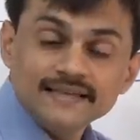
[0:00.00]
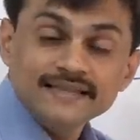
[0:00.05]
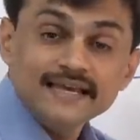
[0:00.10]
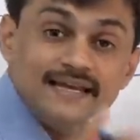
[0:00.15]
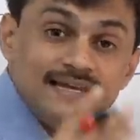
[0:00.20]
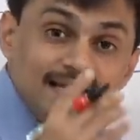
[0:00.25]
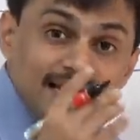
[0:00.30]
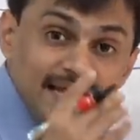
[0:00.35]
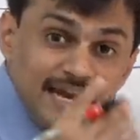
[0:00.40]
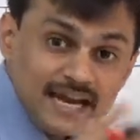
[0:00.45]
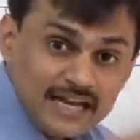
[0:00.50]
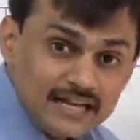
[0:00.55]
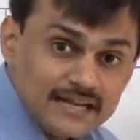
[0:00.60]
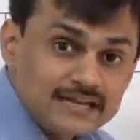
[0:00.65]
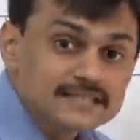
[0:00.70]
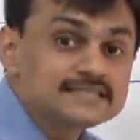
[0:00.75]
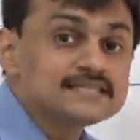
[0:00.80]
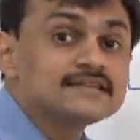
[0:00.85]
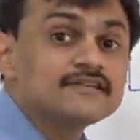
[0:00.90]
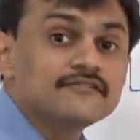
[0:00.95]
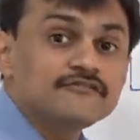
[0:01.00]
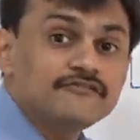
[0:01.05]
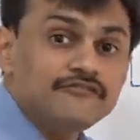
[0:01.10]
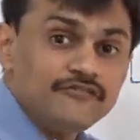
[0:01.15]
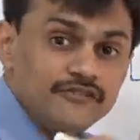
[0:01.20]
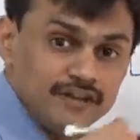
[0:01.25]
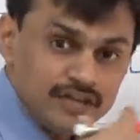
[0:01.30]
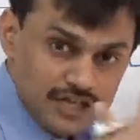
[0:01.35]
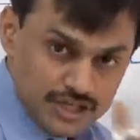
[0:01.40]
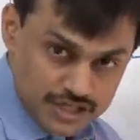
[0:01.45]
The late
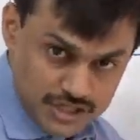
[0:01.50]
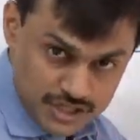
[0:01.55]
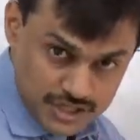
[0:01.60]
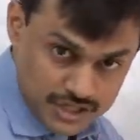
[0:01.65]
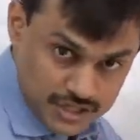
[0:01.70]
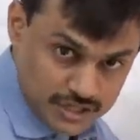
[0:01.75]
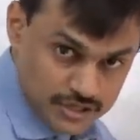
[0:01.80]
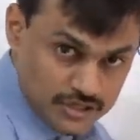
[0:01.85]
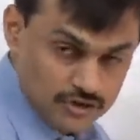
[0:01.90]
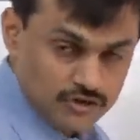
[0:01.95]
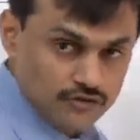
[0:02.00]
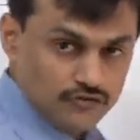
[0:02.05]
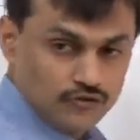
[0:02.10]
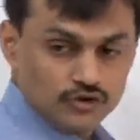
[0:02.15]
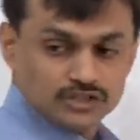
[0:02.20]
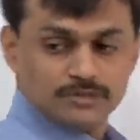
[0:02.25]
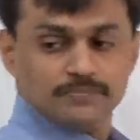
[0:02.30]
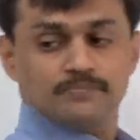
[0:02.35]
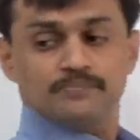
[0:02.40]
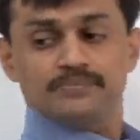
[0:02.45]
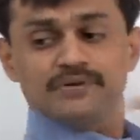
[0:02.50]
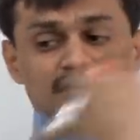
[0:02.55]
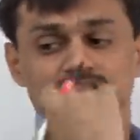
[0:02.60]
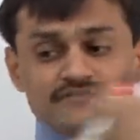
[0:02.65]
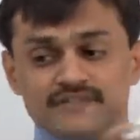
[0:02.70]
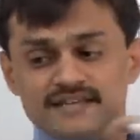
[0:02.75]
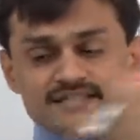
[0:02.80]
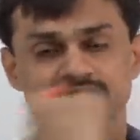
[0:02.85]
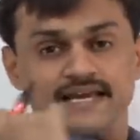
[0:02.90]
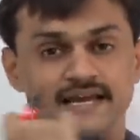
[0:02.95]
finish for the
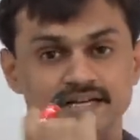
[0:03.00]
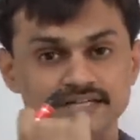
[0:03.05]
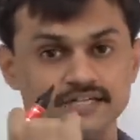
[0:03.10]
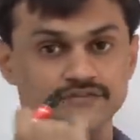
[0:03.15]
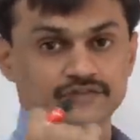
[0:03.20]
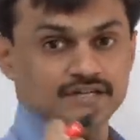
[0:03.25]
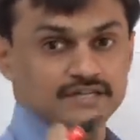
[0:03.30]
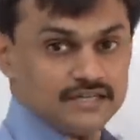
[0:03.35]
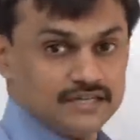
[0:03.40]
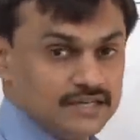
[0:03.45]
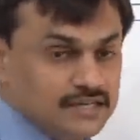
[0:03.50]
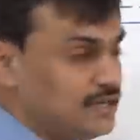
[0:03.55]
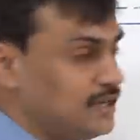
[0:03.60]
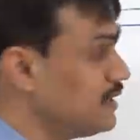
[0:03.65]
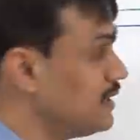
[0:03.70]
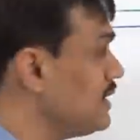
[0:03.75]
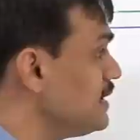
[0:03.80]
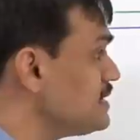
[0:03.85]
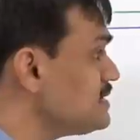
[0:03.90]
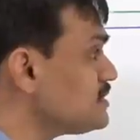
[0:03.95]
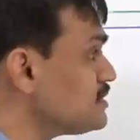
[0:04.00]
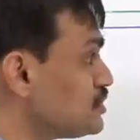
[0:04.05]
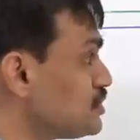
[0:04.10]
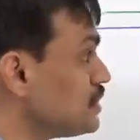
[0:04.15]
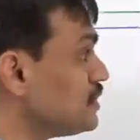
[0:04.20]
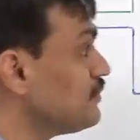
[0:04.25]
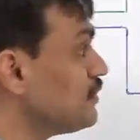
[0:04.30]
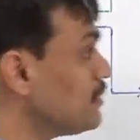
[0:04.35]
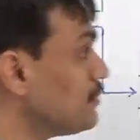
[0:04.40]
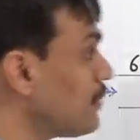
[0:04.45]
previous activity is
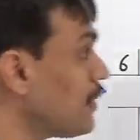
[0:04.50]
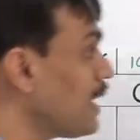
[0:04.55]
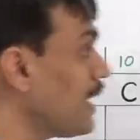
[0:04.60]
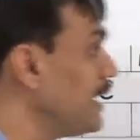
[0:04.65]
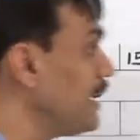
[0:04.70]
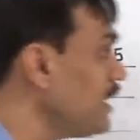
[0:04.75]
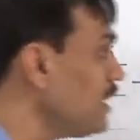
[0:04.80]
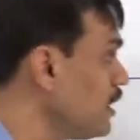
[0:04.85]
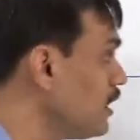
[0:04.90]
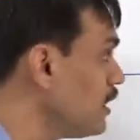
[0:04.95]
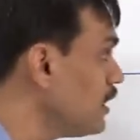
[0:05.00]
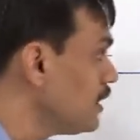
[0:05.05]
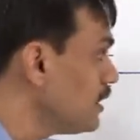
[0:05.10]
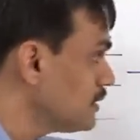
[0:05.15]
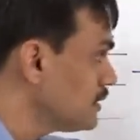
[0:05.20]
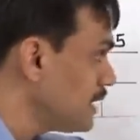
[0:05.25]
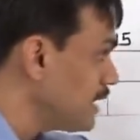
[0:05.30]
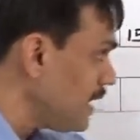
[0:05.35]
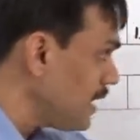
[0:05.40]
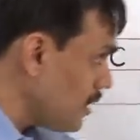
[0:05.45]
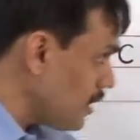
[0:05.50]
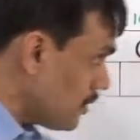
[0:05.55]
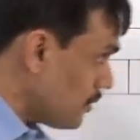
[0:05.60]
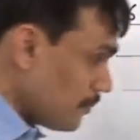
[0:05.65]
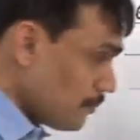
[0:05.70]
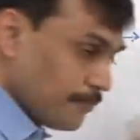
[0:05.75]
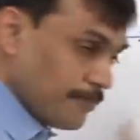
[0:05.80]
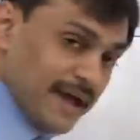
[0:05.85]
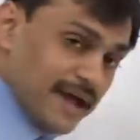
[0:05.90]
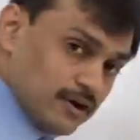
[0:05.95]
driven by the
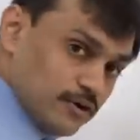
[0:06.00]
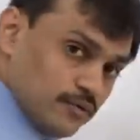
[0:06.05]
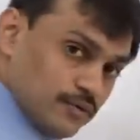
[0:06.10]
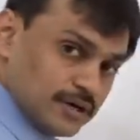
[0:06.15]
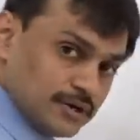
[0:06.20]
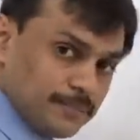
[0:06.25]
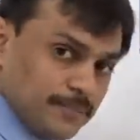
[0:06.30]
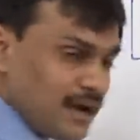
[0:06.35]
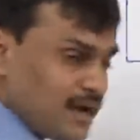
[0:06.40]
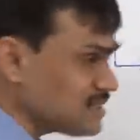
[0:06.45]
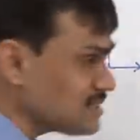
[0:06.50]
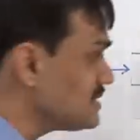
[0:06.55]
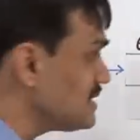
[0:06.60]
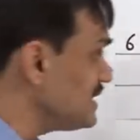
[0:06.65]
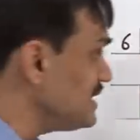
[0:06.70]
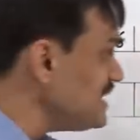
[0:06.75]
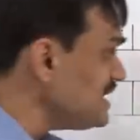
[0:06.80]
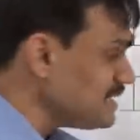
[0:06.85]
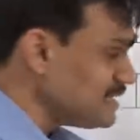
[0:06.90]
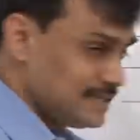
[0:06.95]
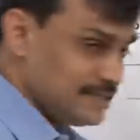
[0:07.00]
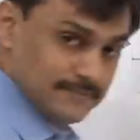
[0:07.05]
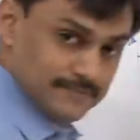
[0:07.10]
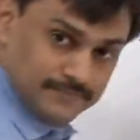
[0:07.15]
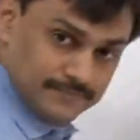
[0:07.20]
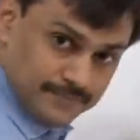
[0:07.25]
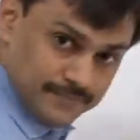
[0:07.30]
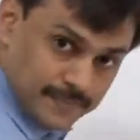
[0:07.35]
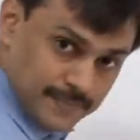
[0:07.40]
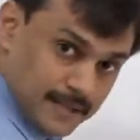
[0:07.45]
backward pass, the D.
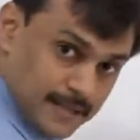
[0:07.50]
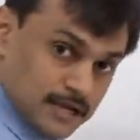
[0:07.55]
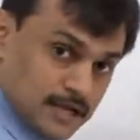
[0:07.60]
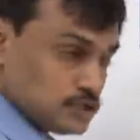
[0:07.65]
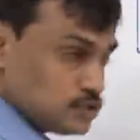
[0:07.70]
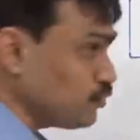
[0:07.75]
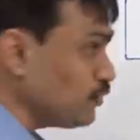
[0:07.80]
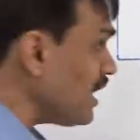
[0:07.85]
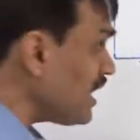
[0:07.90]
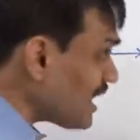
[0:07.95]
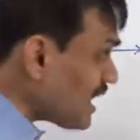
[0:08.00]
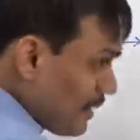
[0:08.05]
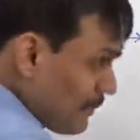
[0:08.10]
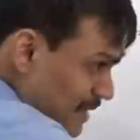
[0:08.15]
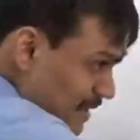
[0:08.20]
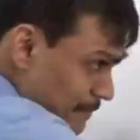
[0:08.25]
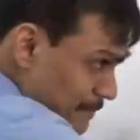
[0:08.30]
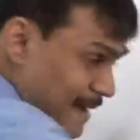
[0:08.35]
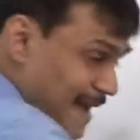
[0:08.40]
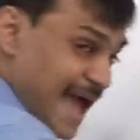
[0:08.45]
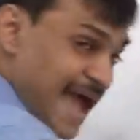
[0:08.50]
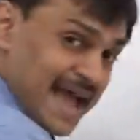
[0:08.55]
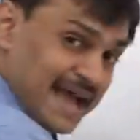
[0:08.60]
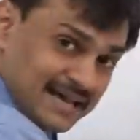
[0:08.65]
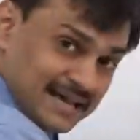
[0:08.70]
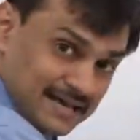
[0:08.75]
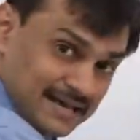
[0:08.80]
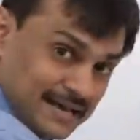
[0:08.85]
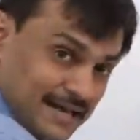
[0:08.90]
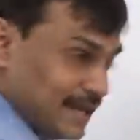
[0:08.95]
So we are coming
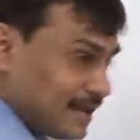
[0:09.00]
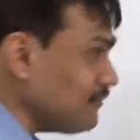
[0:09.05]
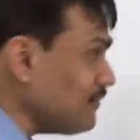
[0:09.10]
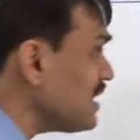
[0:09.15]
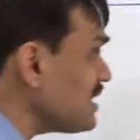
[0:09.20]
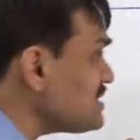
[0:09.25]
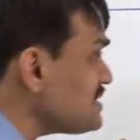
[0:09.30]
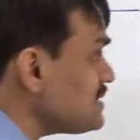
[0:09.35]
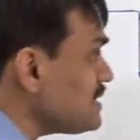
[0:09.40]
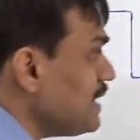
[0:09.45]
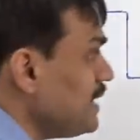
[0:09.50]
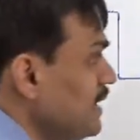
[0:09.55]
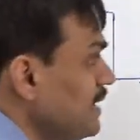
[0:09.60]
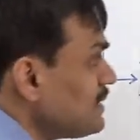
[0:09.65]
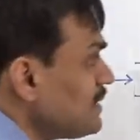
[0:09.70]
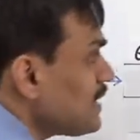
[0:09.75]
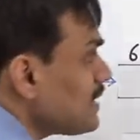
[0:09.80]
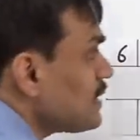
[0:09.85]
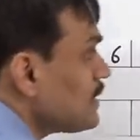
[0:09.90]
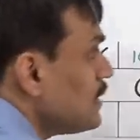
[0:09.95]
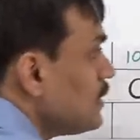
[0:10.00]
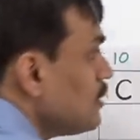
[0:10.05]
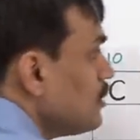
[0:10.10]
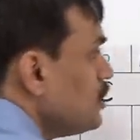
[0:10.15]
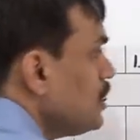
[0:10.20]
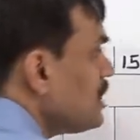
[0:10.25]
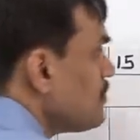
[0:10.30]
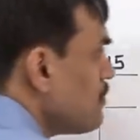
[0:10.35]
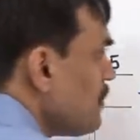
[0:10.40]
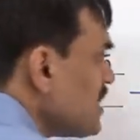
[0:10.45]
back and we are saying that
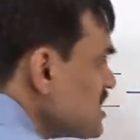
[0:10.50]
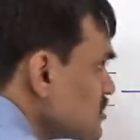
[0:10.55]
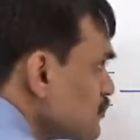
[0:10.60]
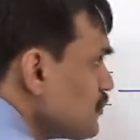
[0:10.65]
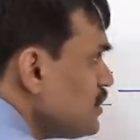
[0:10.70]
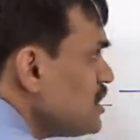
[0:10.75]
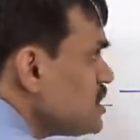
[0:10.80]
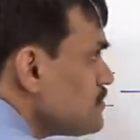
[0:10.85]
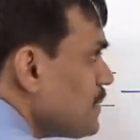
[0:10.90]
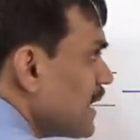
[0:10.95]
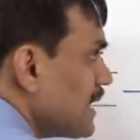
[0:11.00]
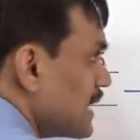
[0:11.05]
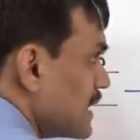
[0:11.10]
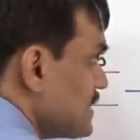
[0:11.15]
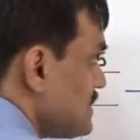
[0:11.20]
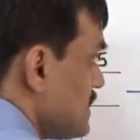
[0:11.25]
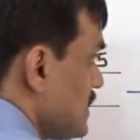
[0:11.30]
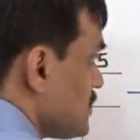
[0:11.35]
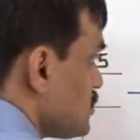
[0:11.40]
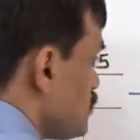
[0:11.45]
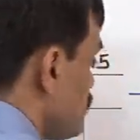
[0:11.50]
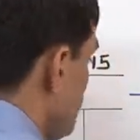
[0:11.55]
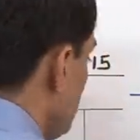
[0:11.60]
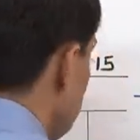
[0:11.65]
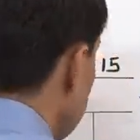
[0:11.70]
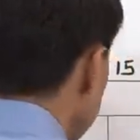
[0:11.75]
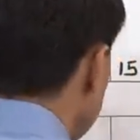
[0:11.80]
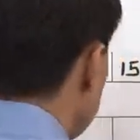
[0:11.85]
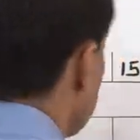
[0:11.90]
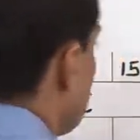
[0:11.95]
it must finish by day
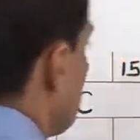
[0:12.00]
16.